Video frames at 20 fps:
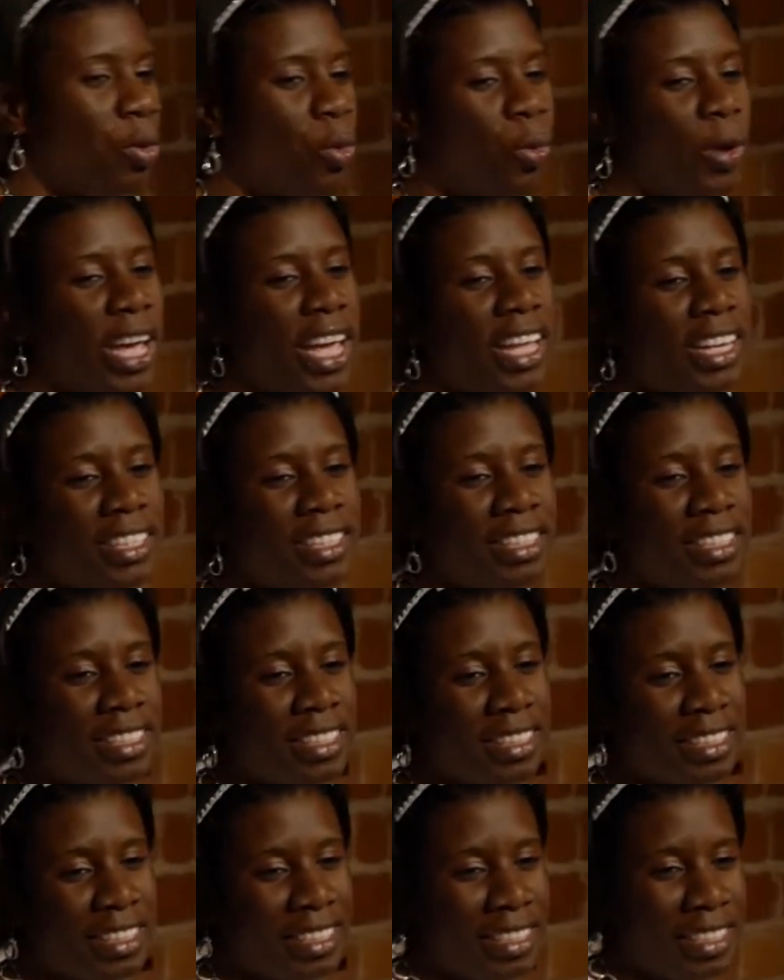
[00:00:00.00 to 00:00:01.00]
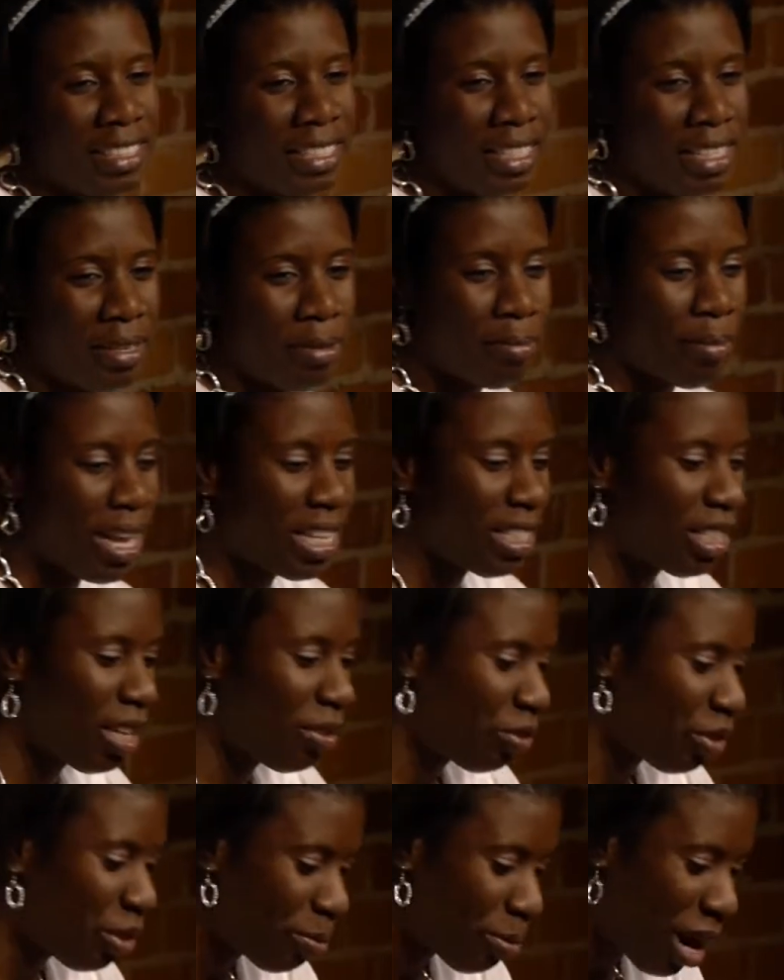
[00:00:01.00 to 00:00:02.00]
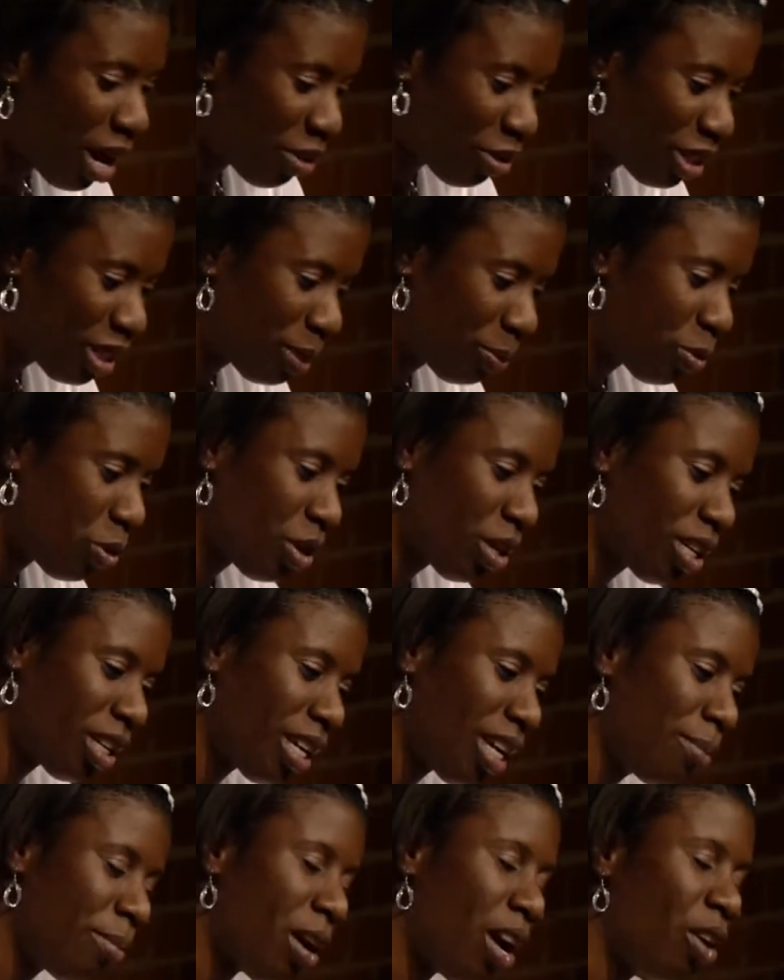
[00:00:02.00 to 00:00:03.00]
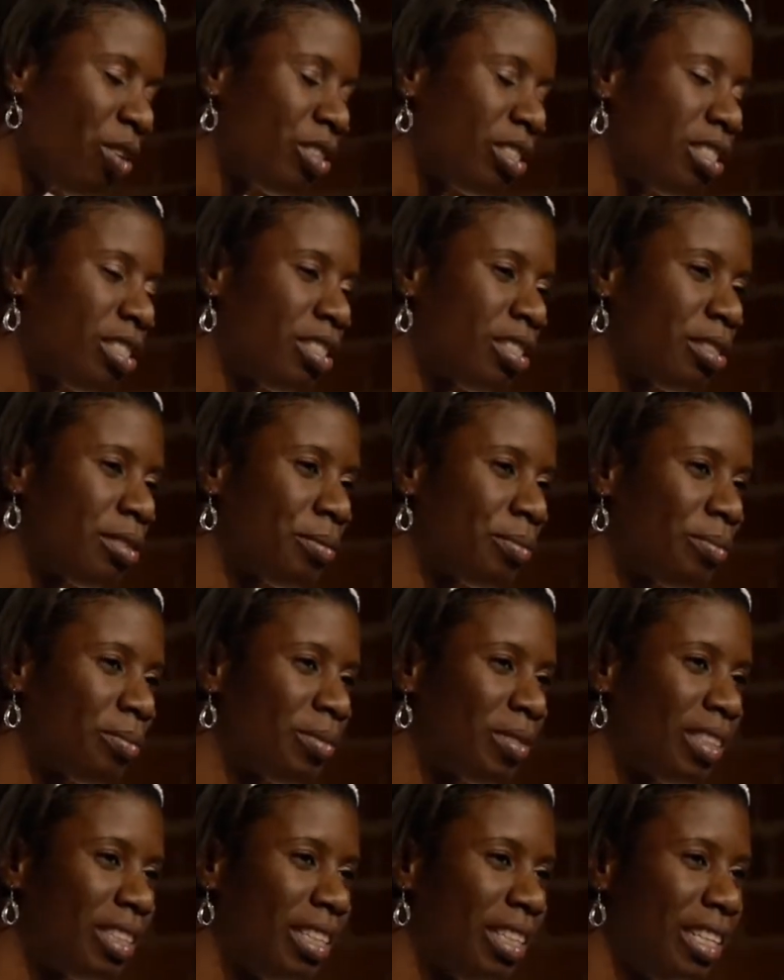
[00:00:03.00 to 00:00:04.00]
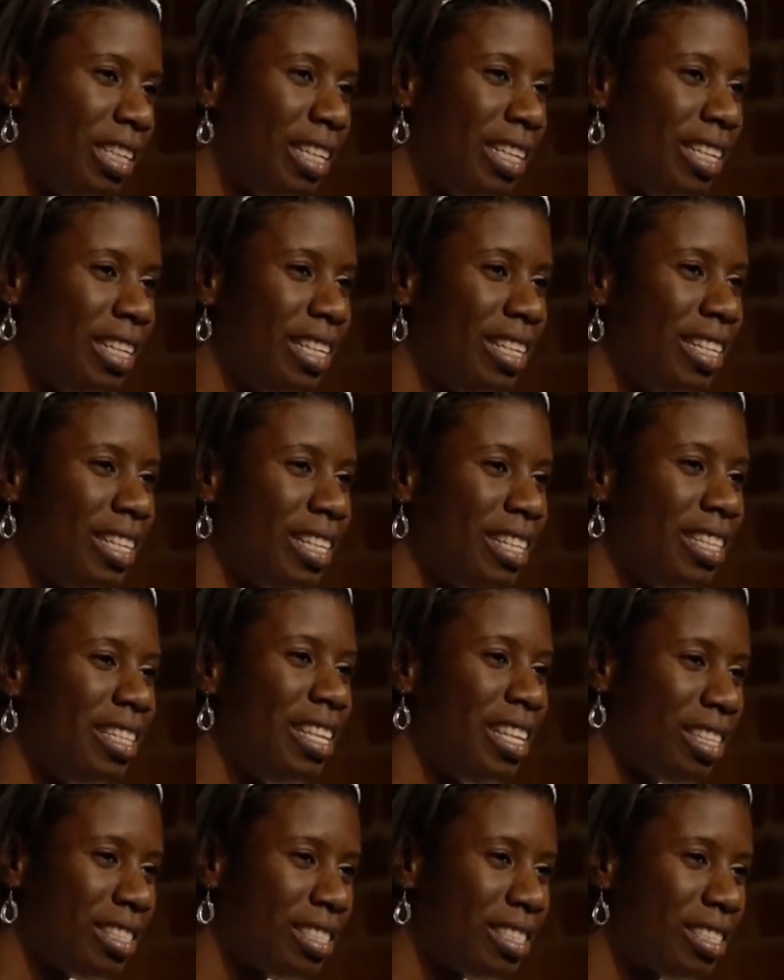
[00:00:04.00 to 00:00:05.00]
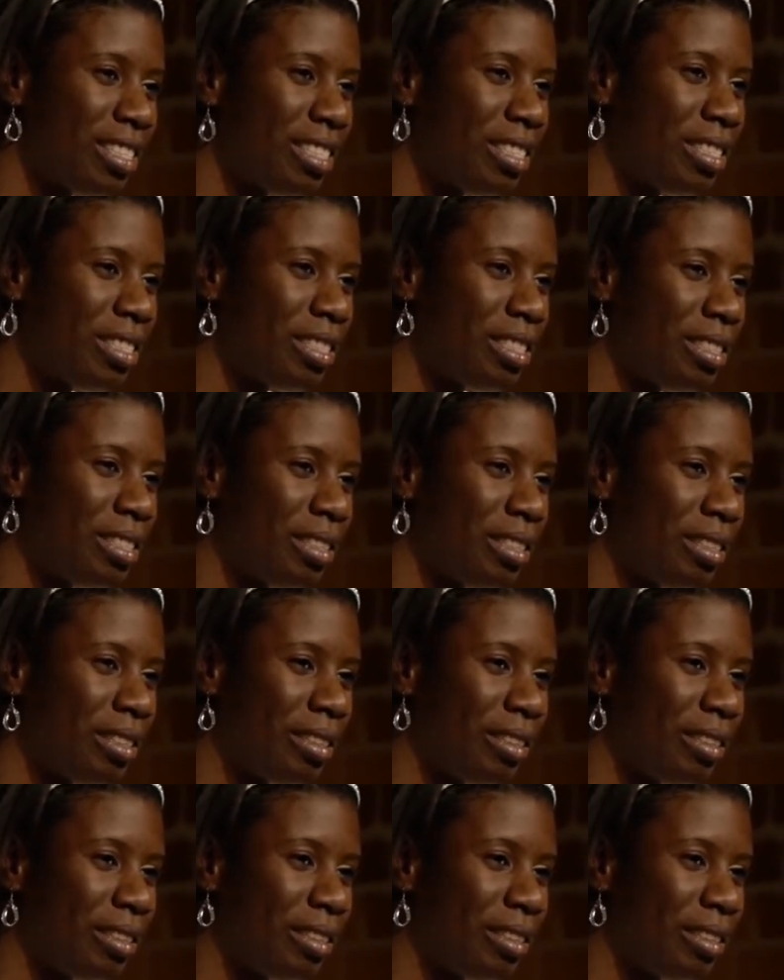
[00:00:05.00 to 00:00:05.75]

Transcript: When my dear friend Margaret spoke about this